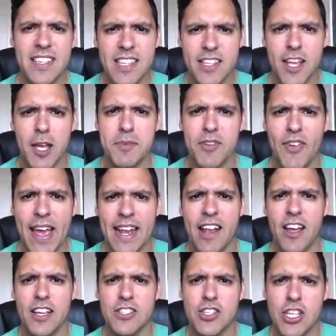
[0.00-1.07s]
are the types of
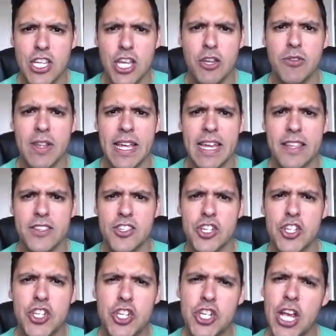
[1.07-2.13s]
headlines you need to
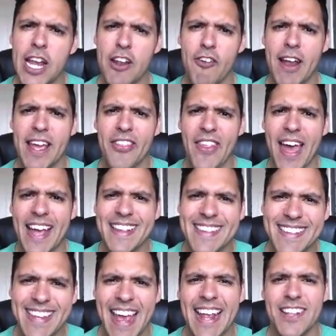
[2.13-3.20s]
generate that
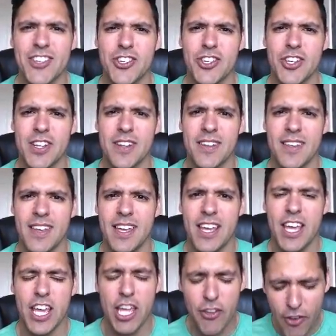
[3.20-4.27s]
attention.
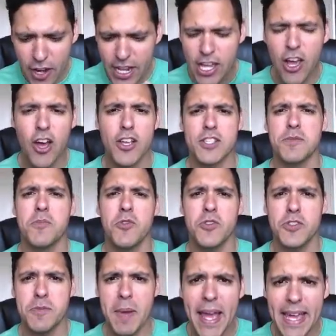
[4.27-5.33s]
You've only got a small
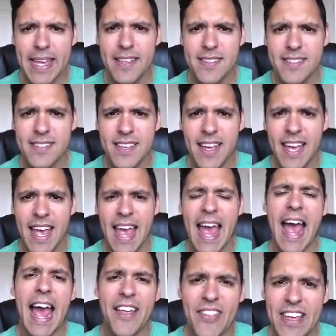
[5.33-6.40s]
space
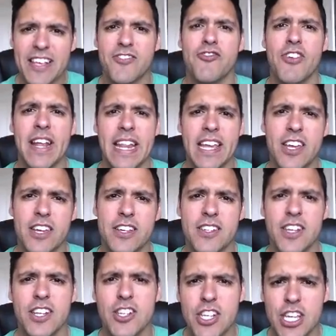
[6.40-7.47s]
and it's really good
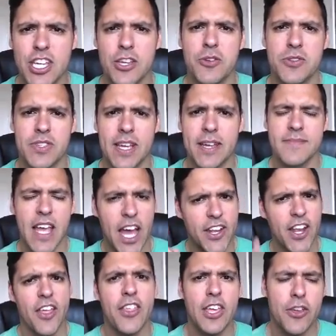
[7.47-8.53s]
to use it.
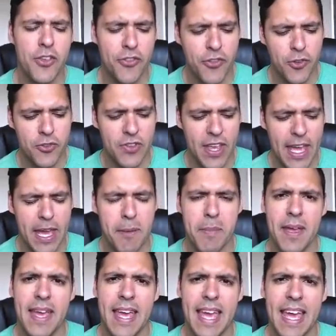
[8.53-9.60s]
Another useful tip
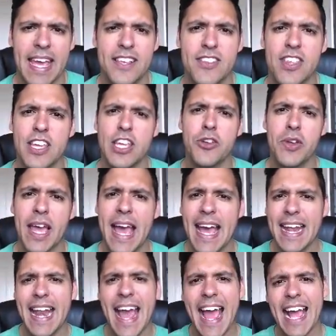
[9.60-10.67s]
is that you
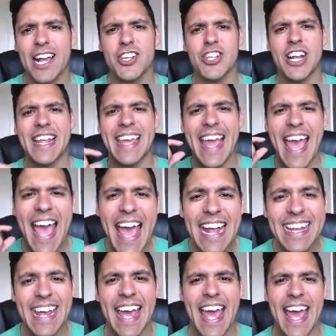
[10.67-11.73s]
can actually
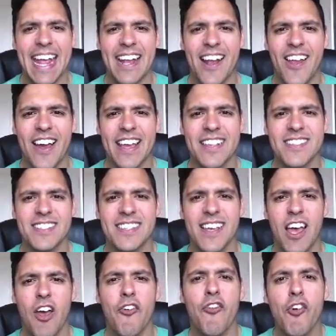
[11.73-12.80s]
edit headlines
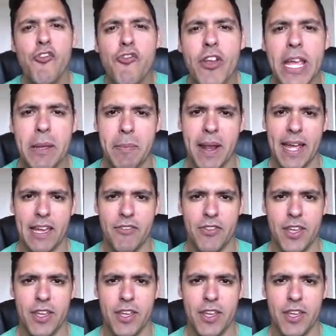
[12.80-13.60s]
for replay